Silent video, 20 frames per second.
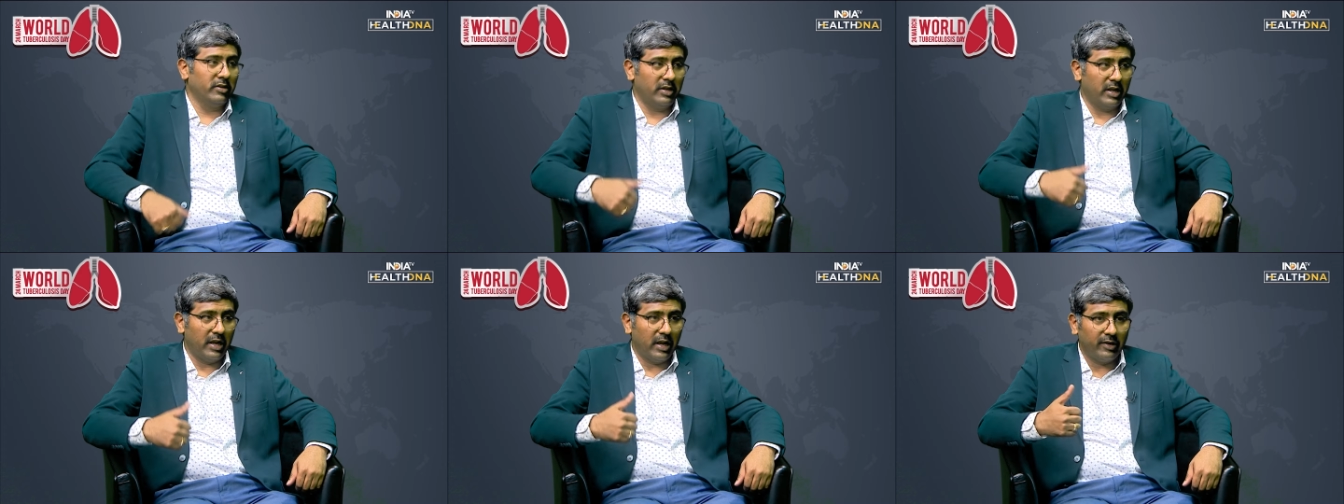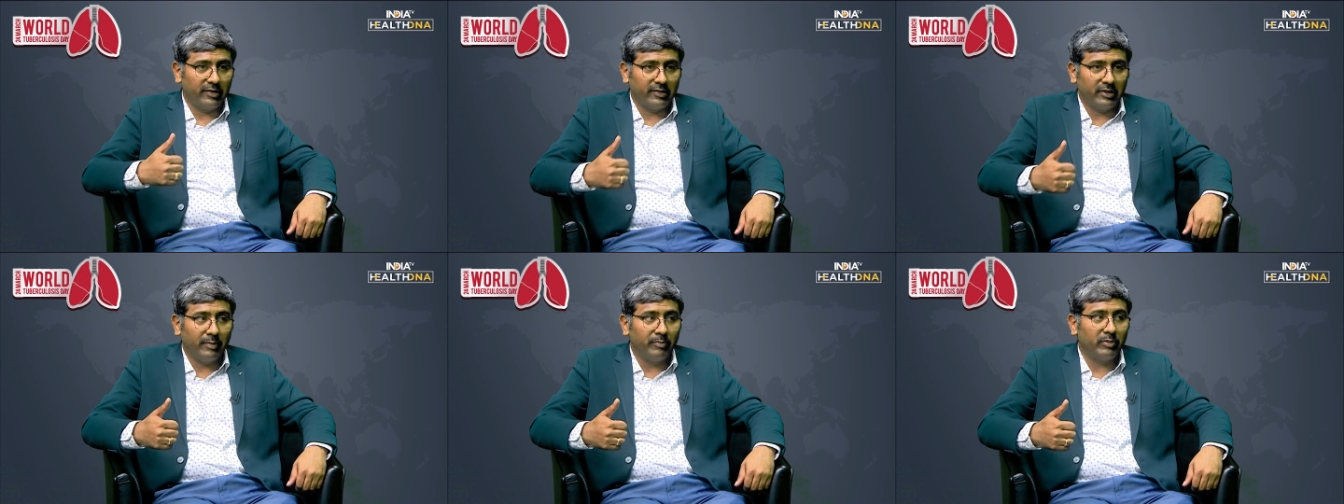
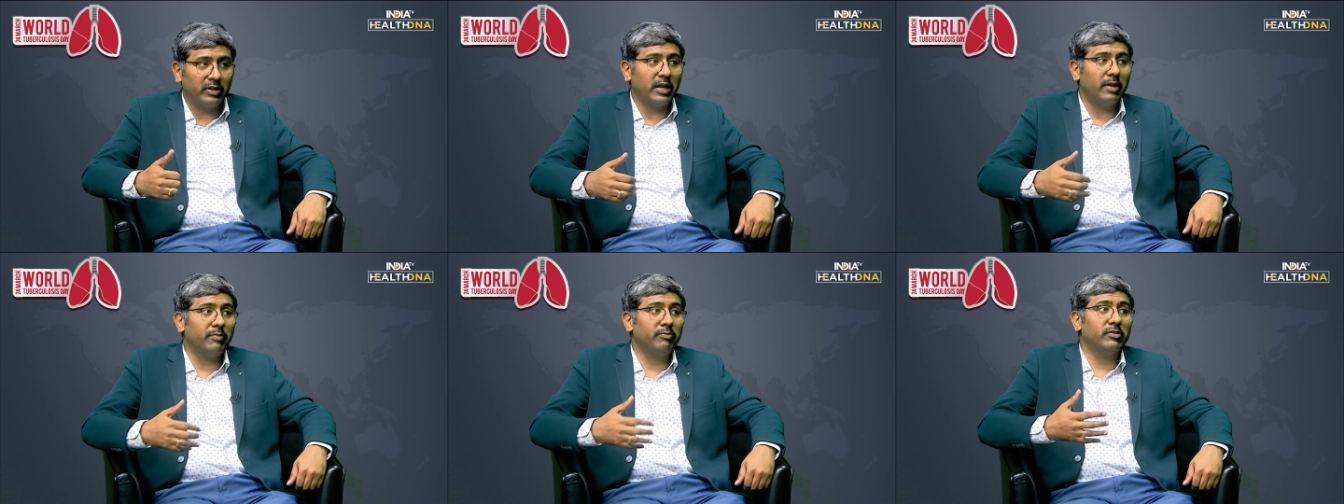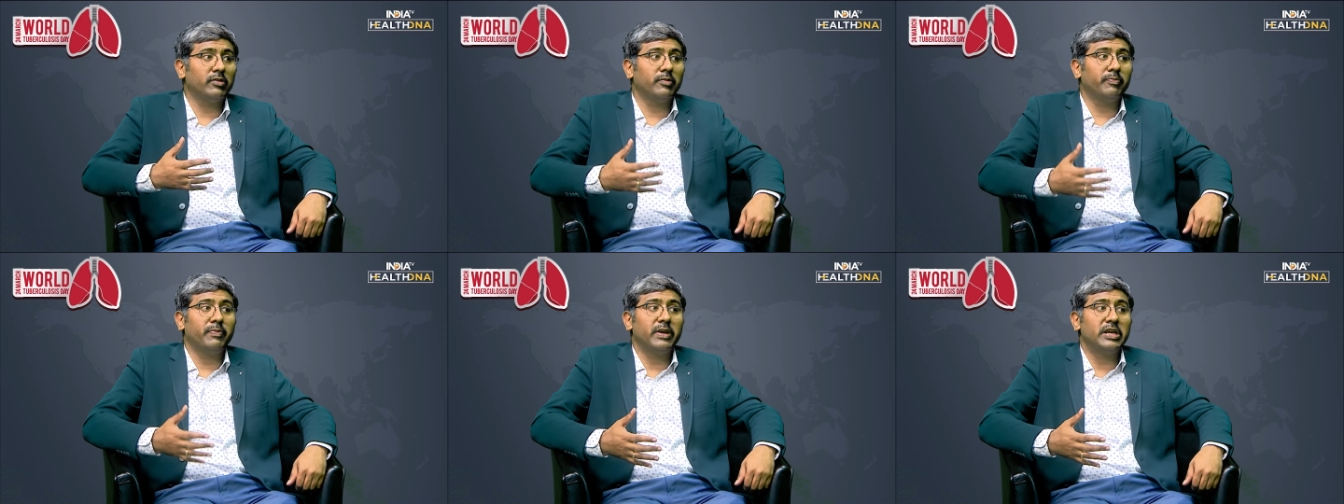and
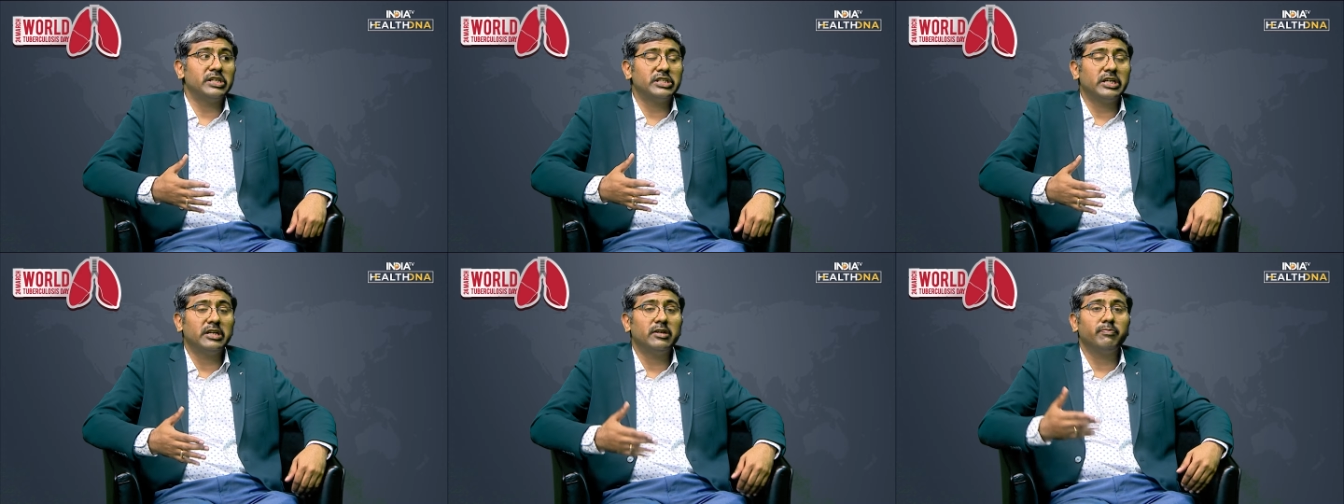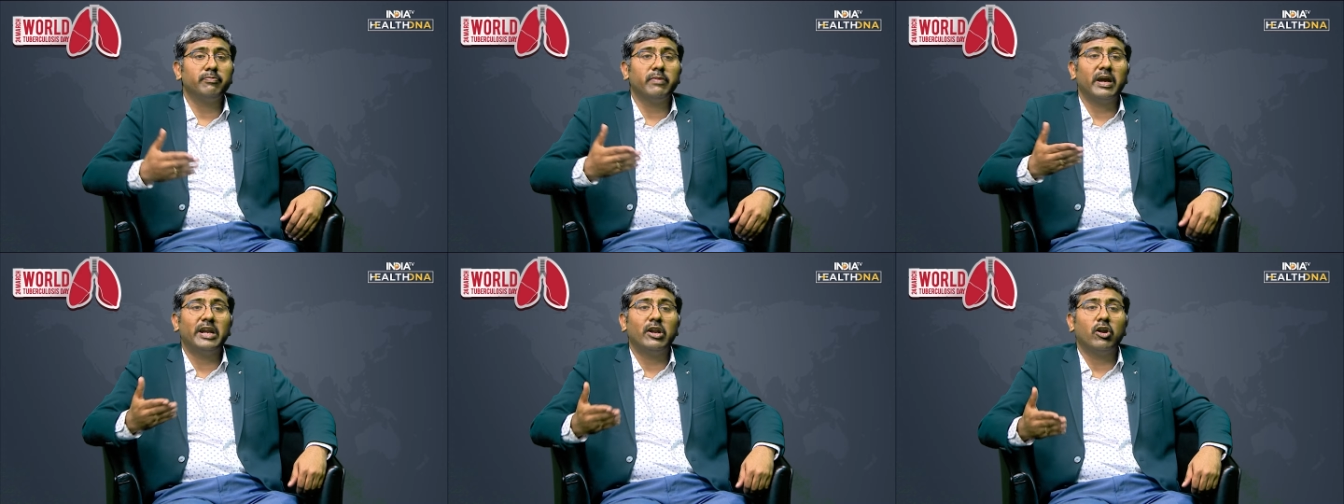sometimes the
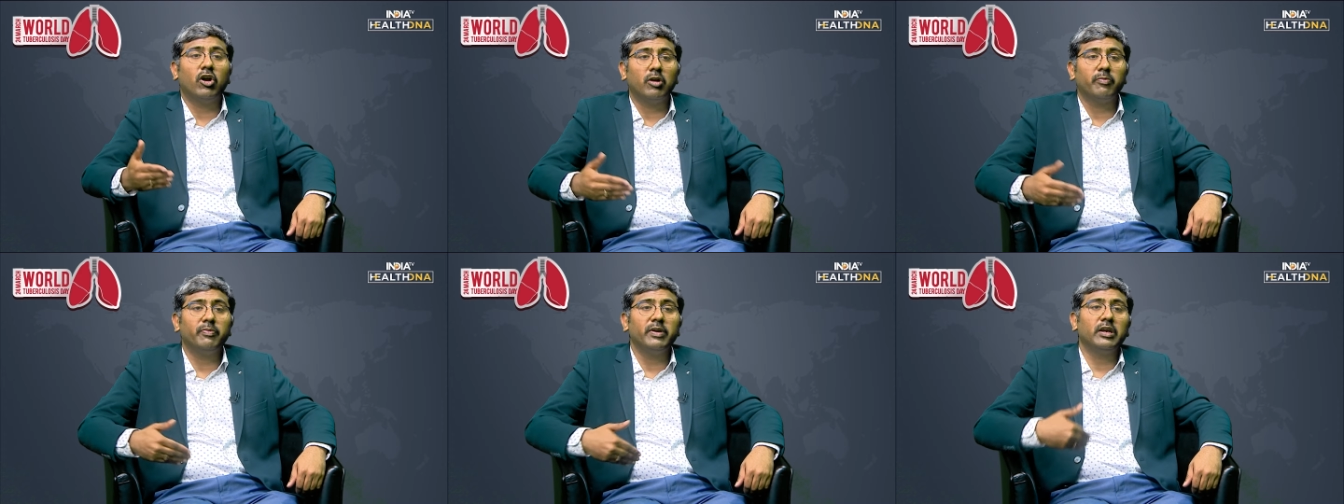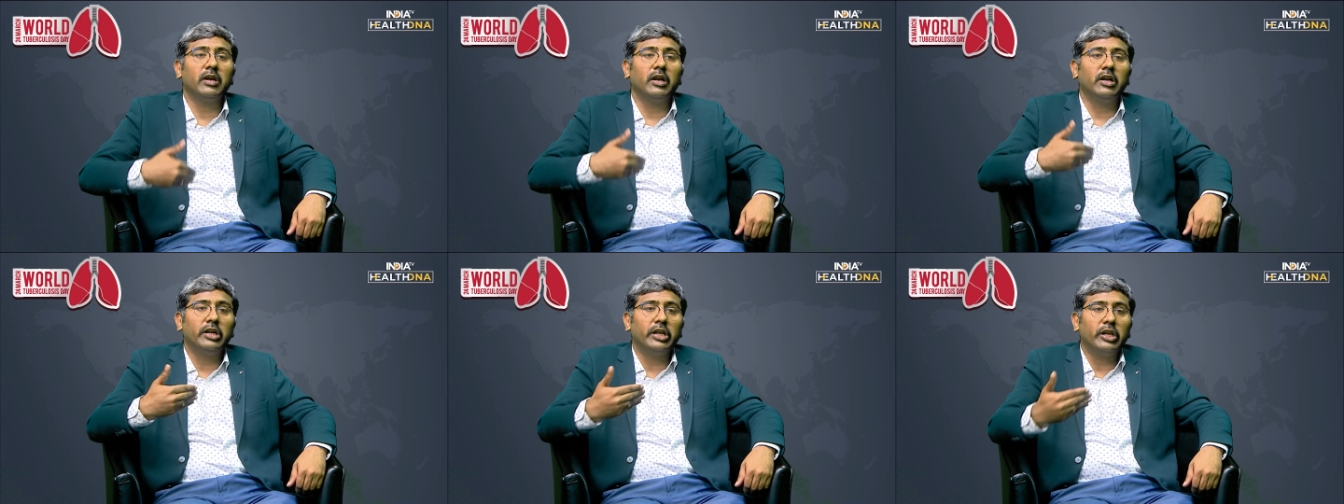patient might not be
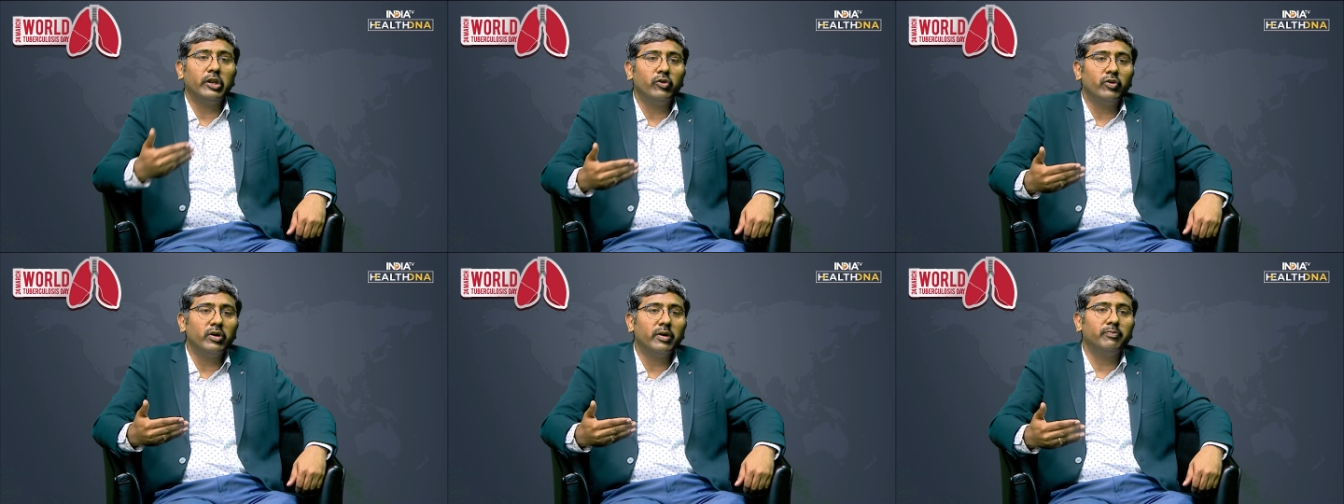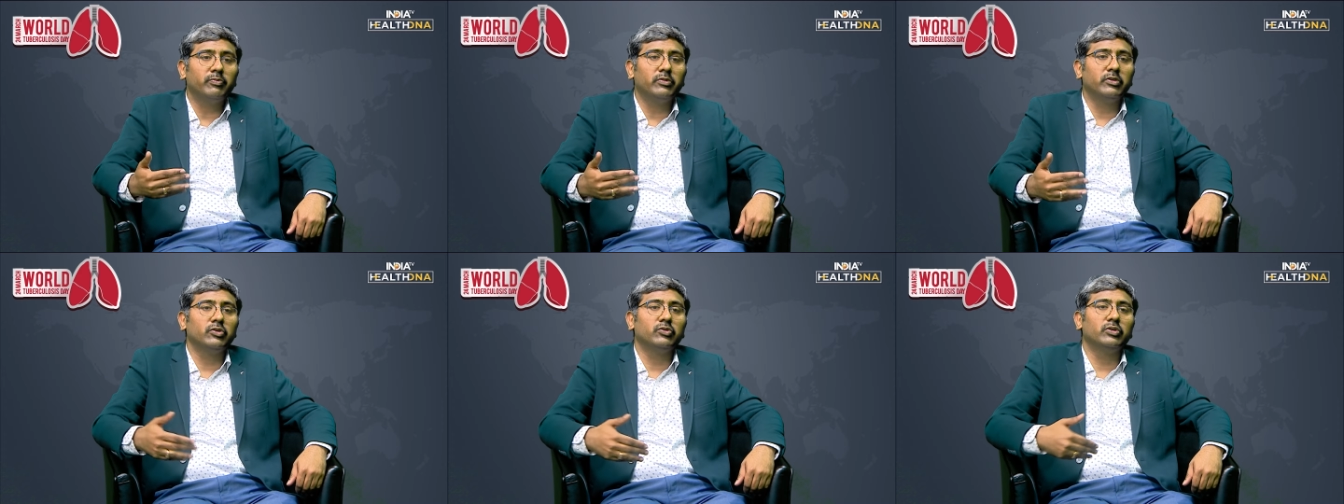continue up
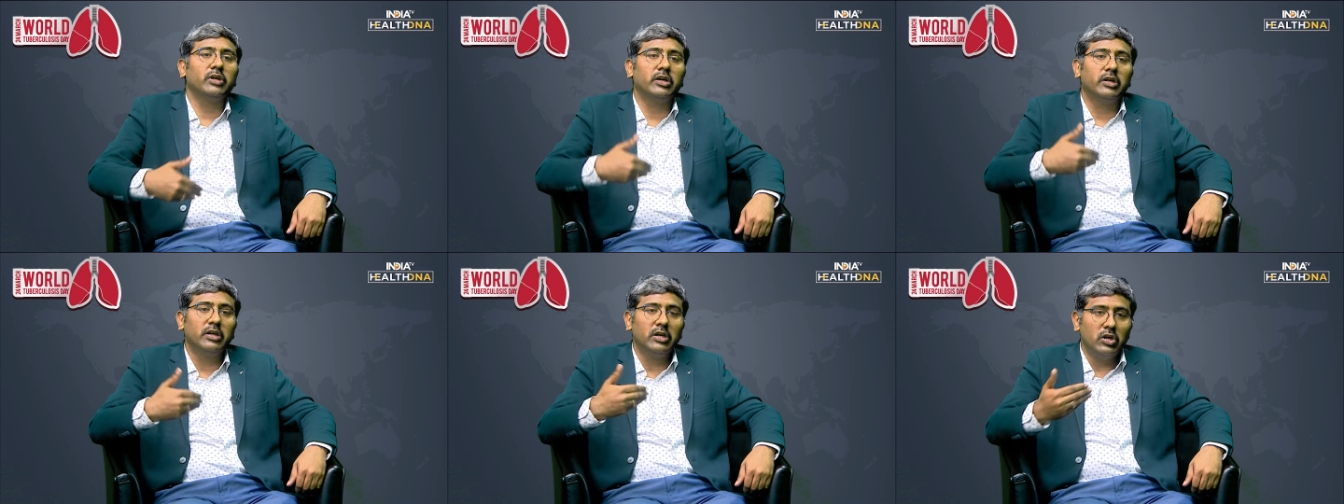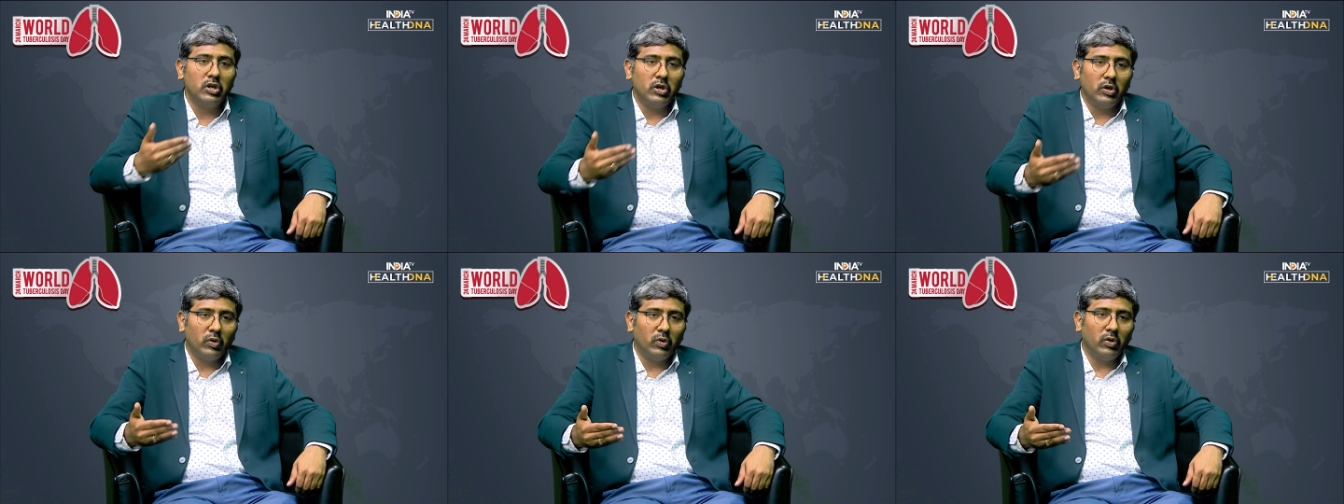to the
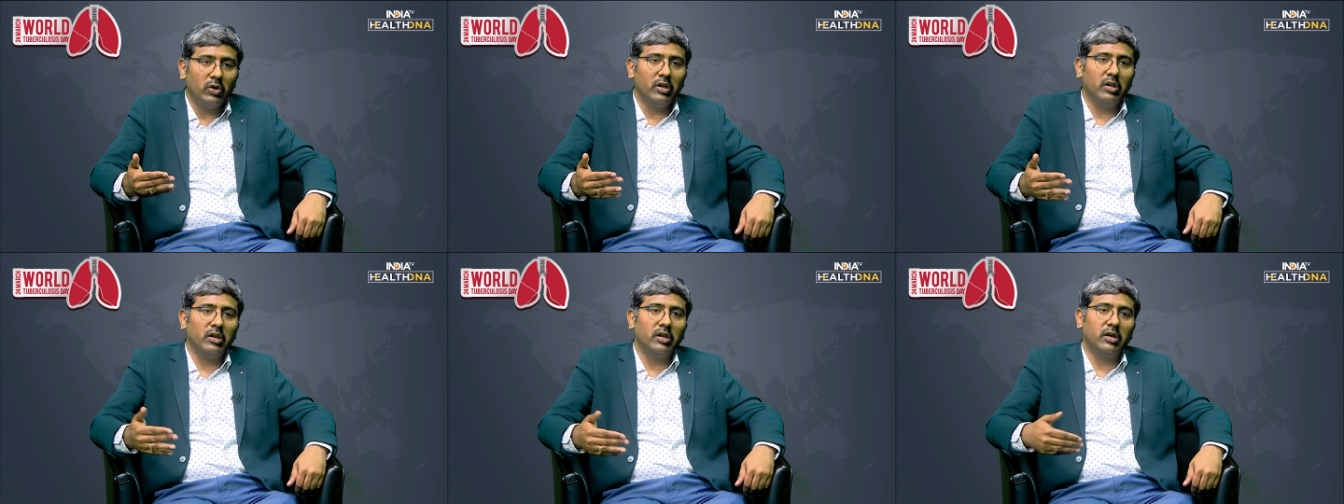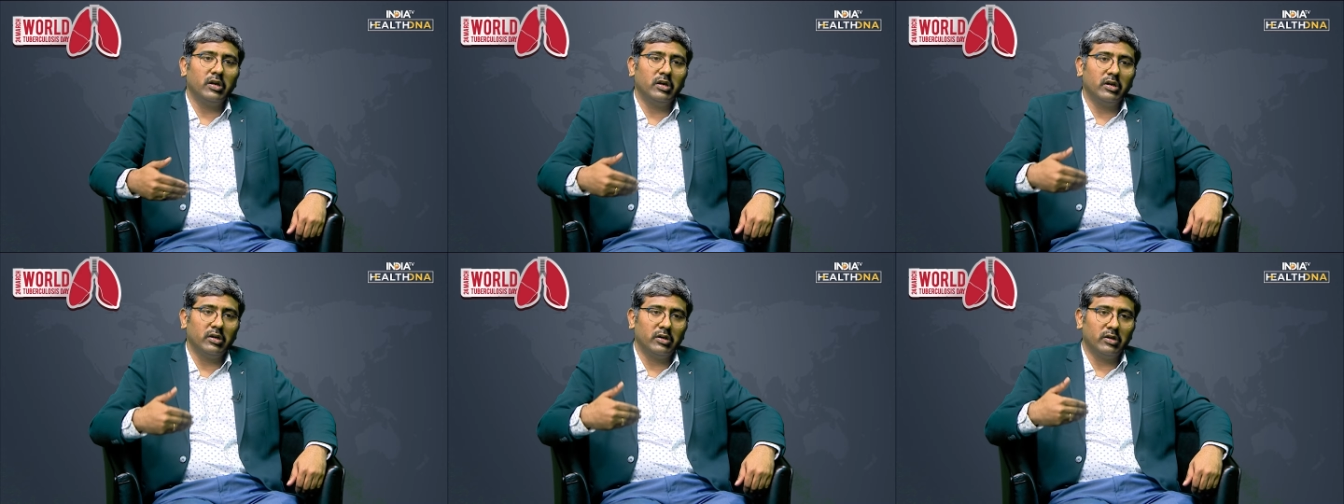whole
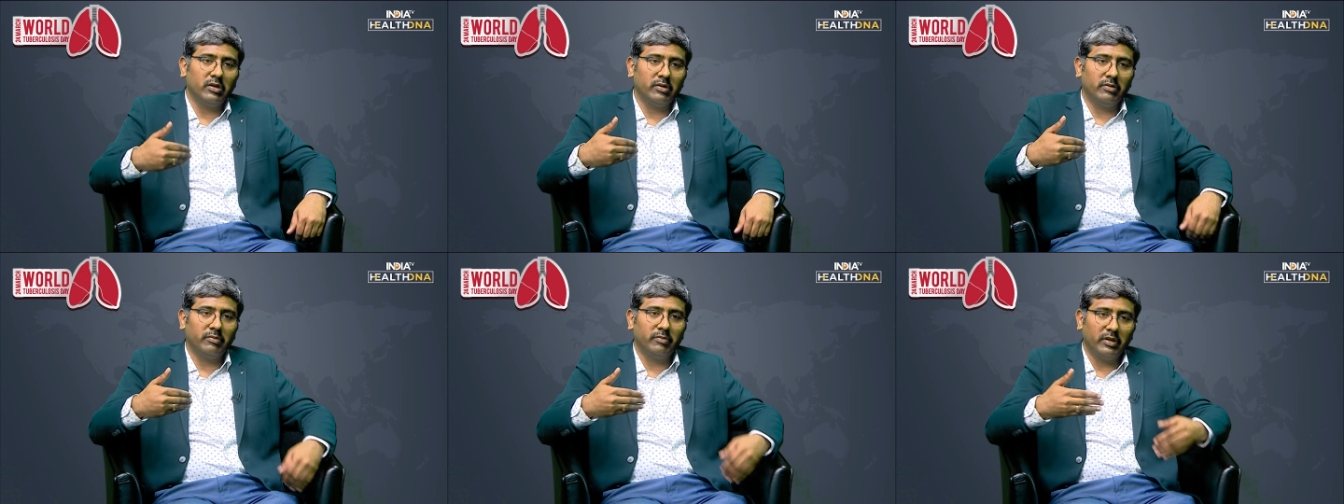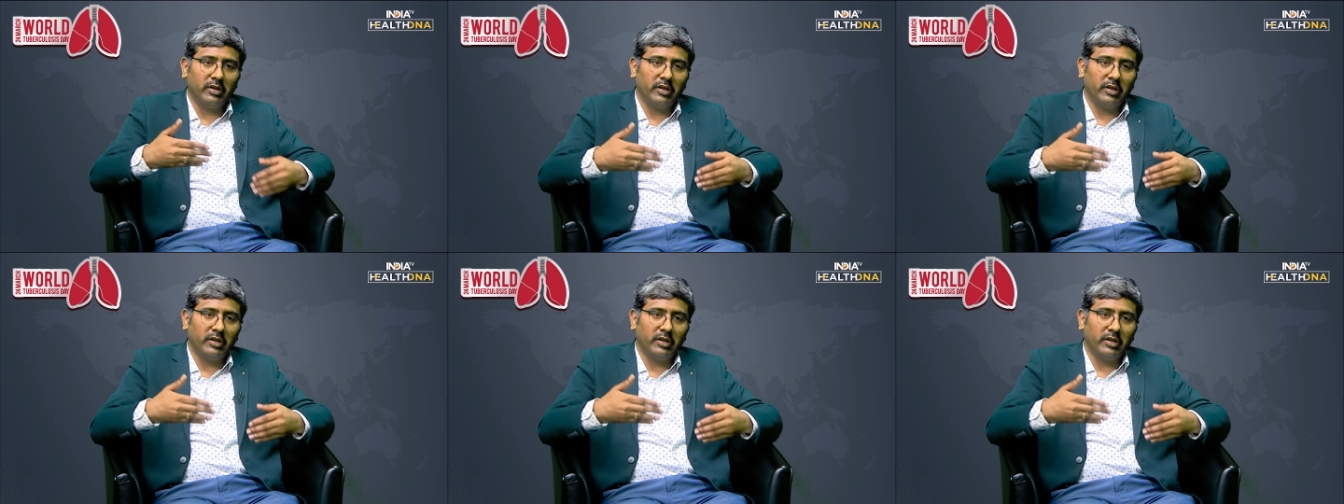uh,